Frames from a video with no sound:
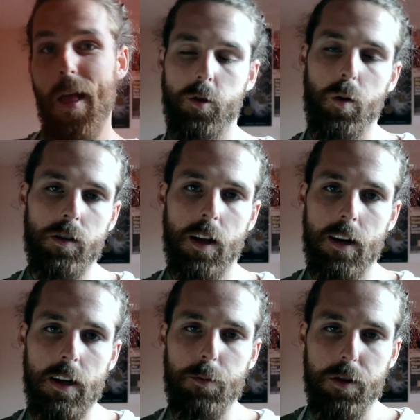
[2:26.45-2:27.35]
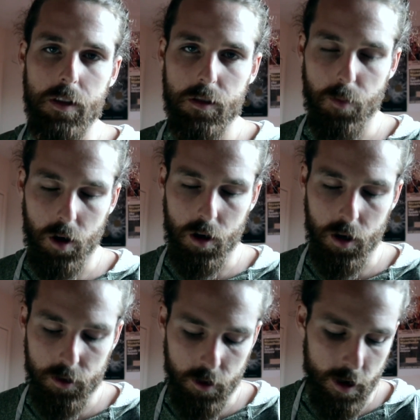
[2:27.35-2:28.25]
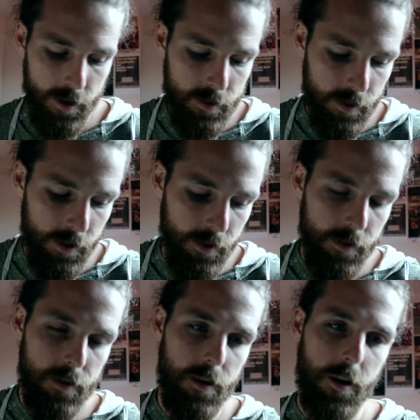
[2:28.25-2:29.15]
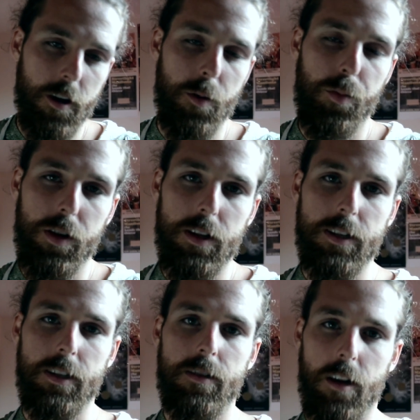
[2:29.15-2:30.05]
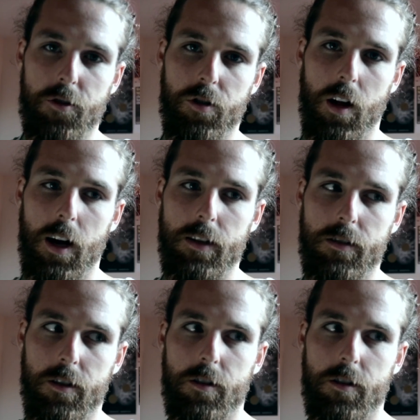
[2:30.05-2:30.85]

So what's kind of neat with these smart contracts is they're completely decentralized.